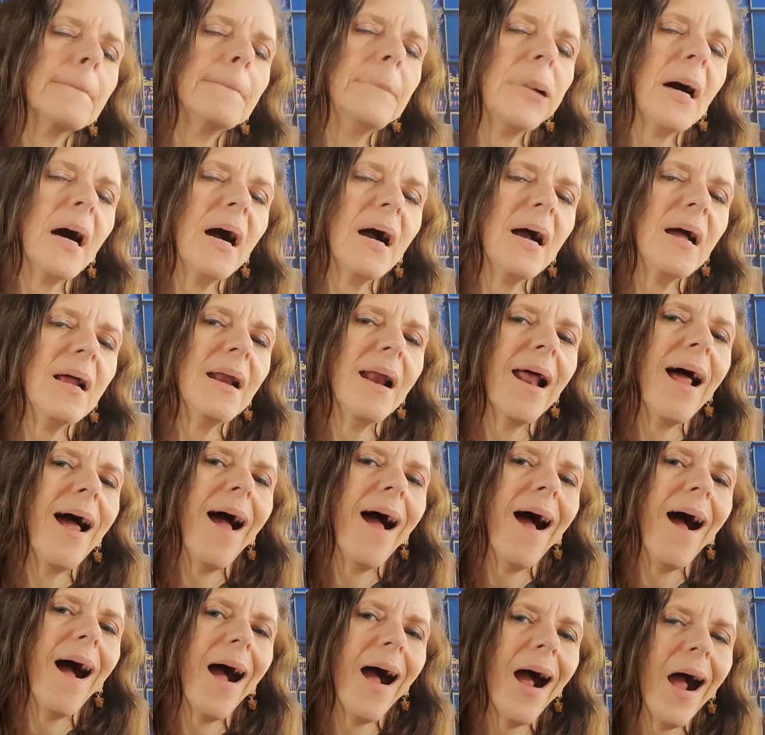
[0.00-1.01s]
But
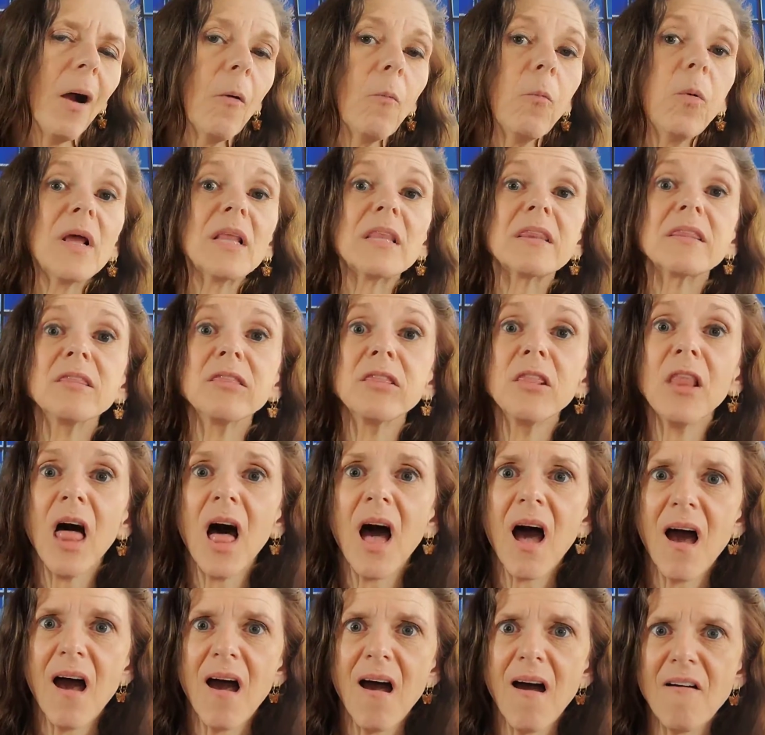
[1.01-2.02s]
I would
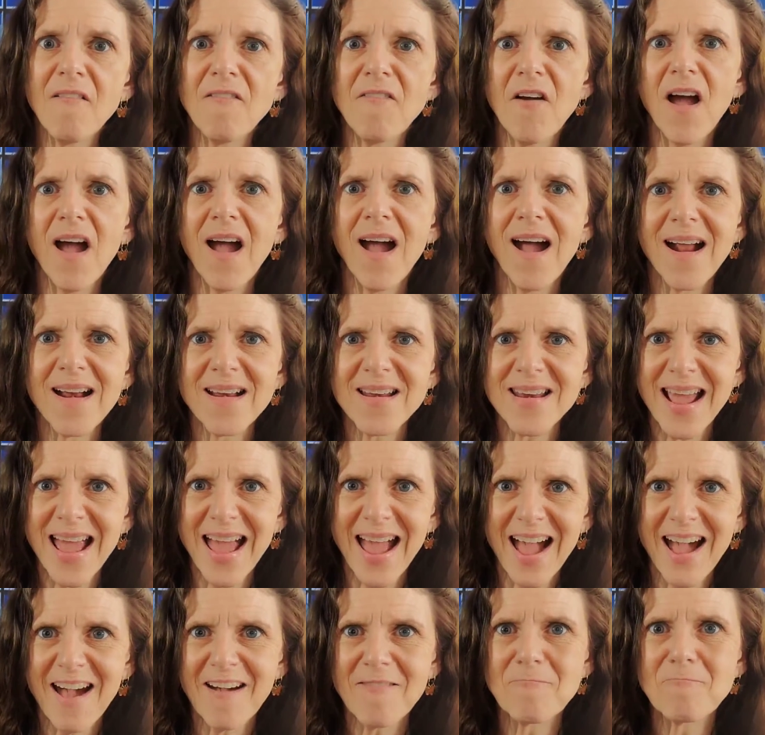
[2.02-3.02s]
love to
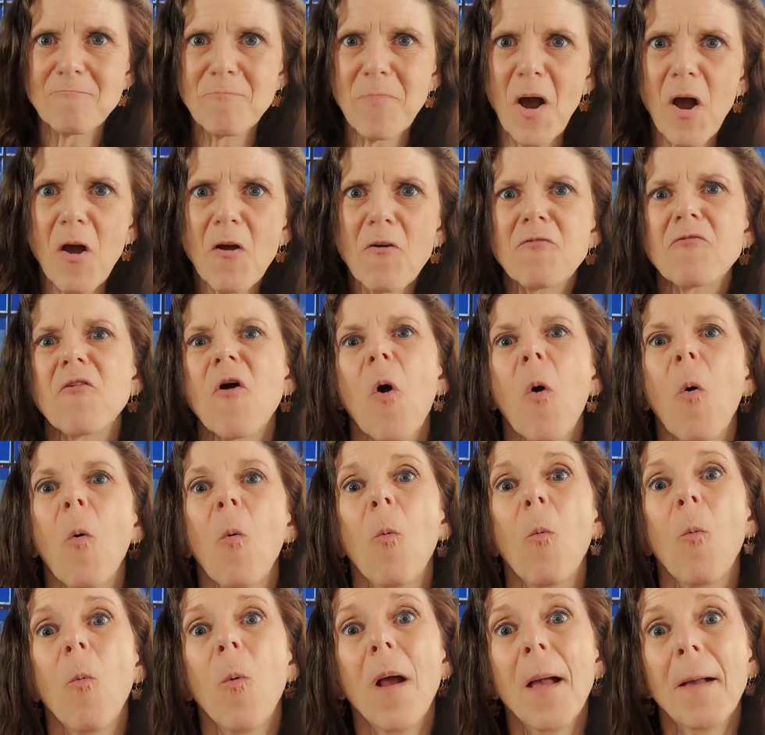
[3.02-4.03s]
have both
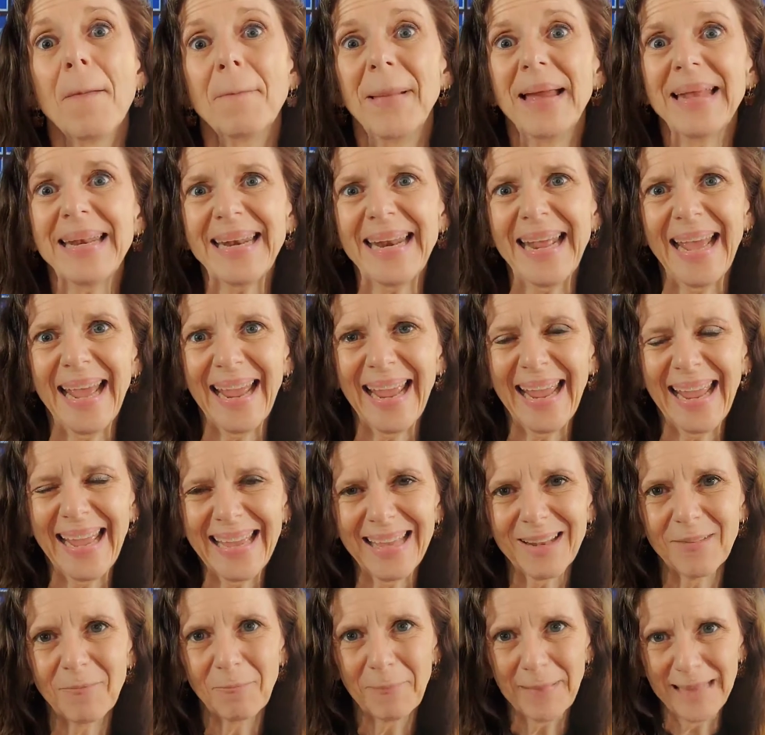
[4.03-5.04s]
women
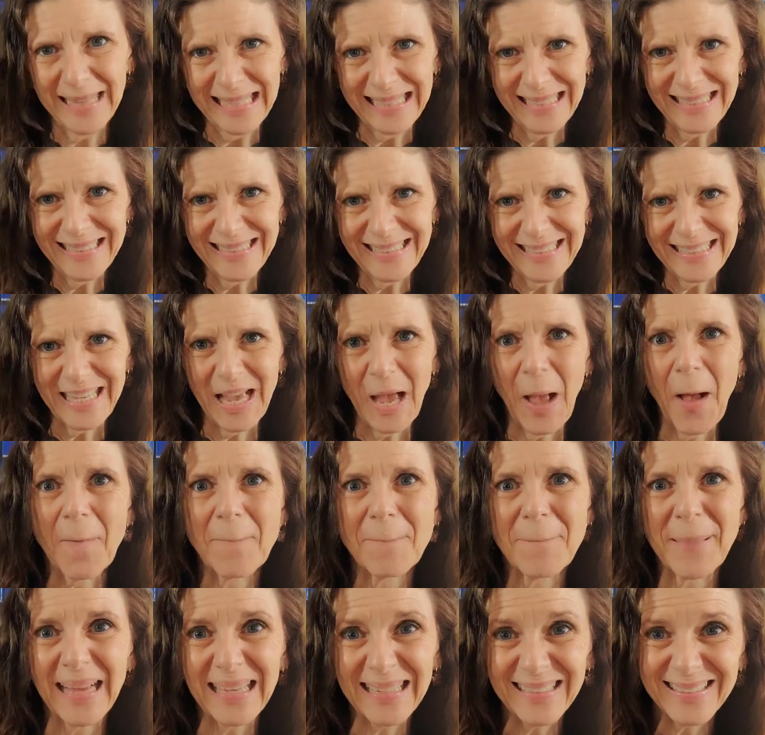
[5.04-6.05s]
and men's
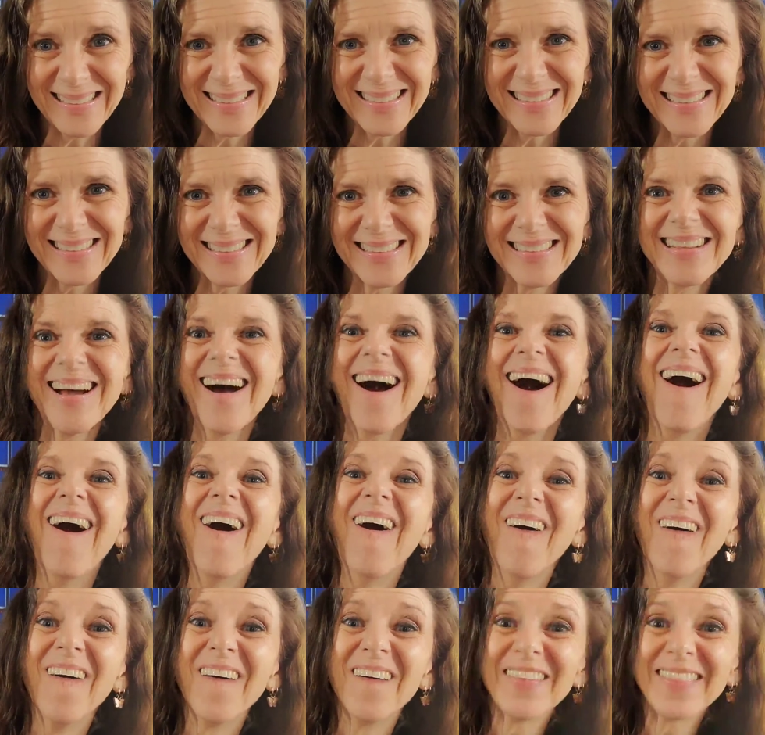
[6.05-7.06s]
opinion
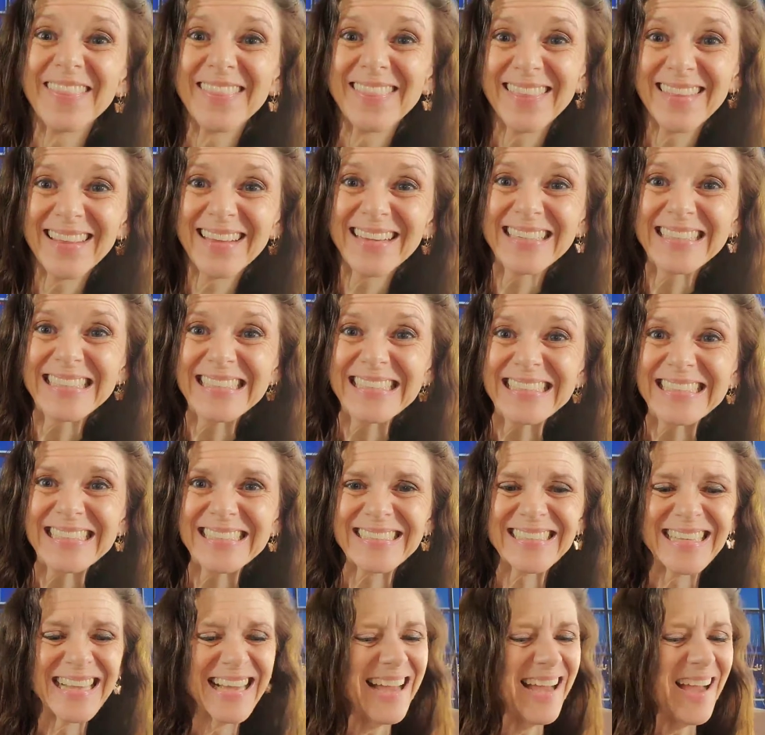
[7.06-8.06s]
on
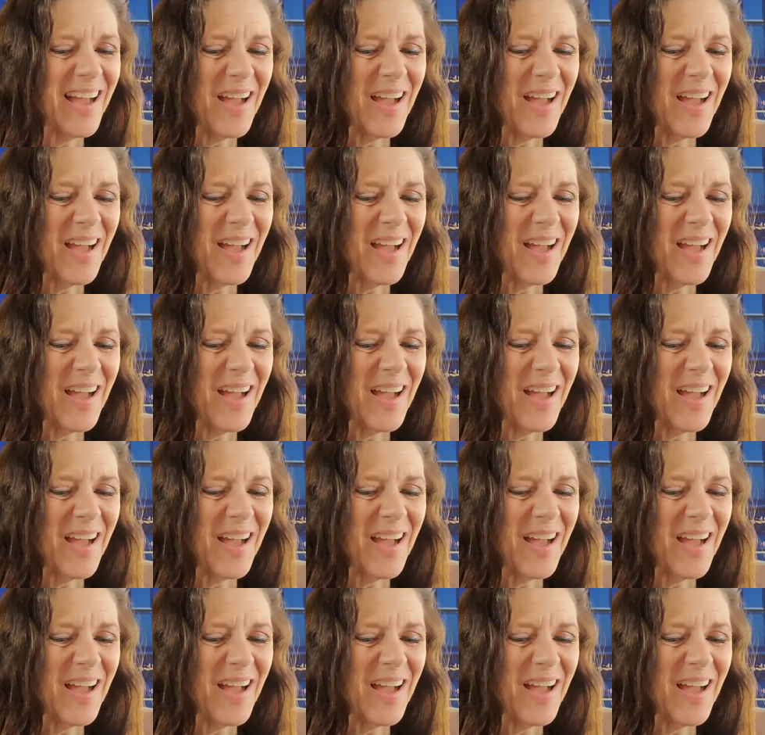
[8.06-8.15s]
this,